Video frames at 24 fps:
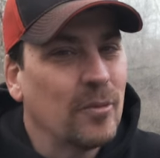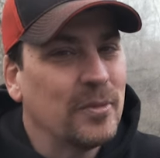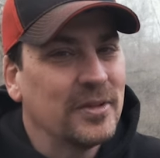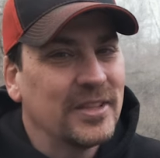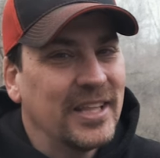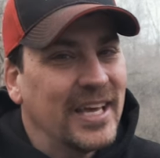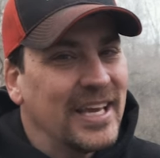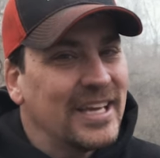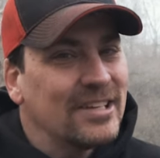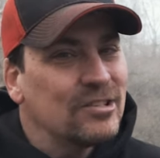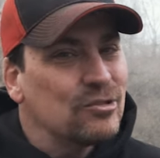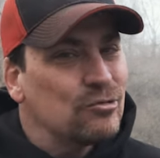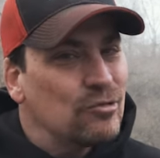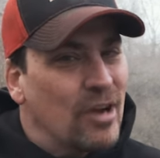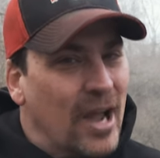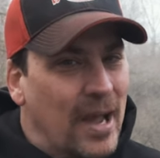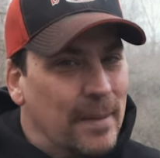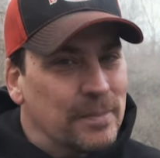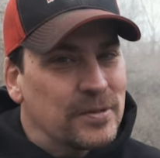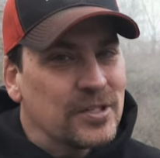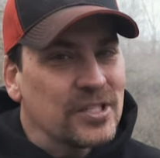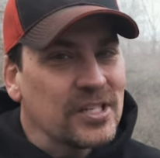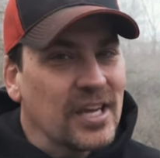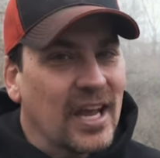But that
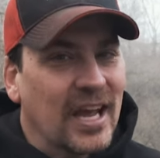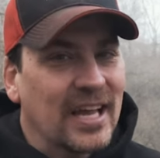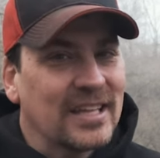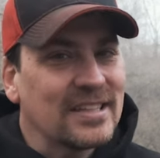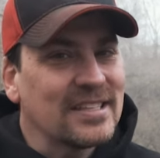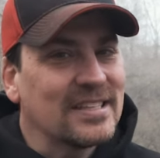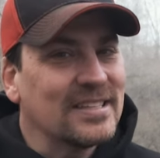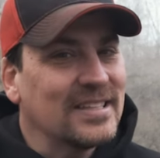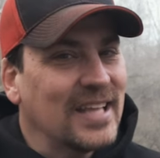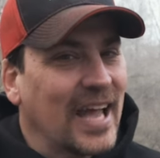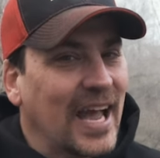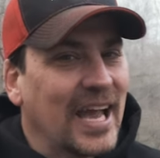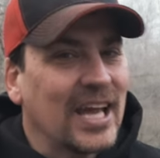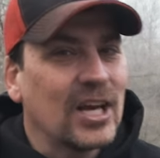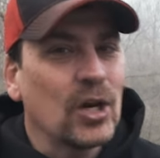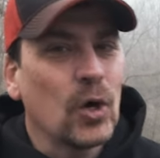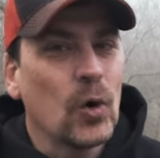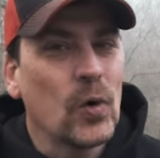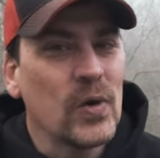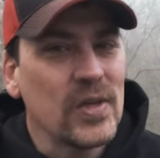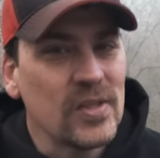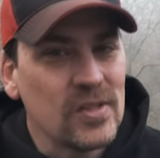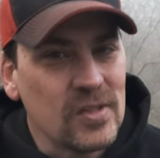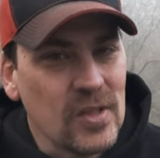drop shot's not
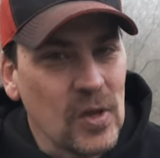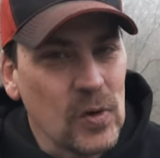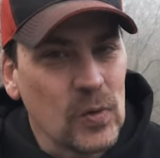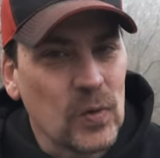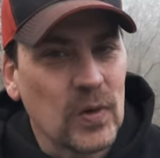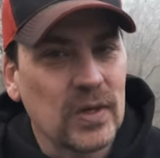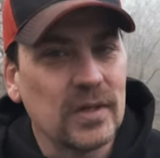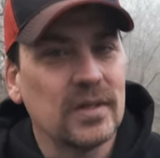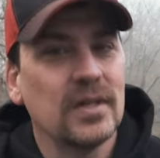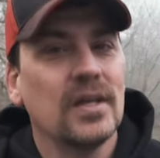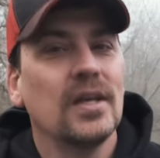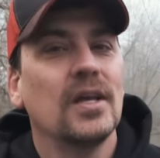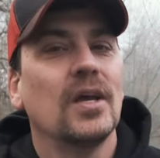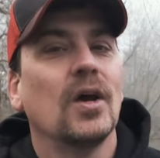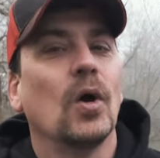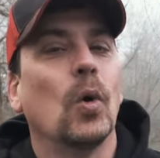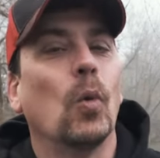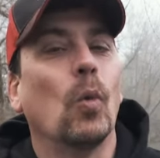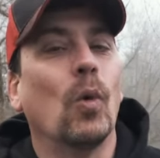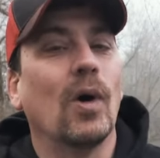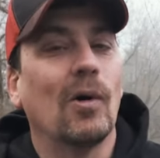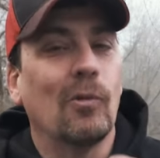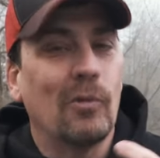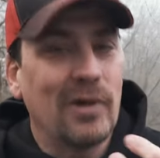always doing
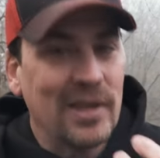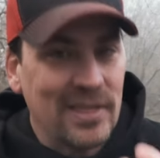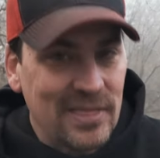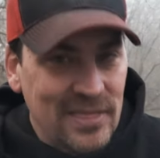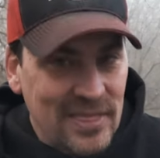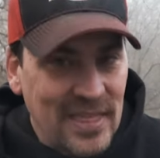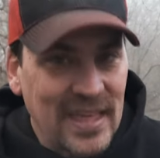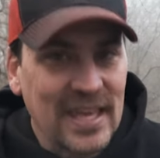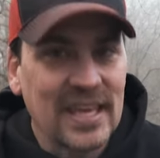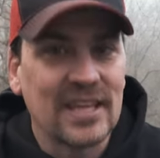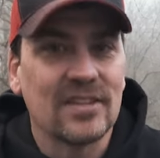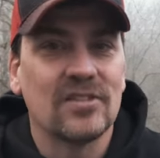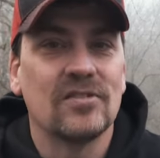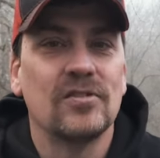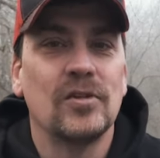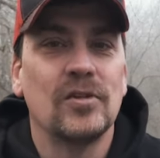what we think it's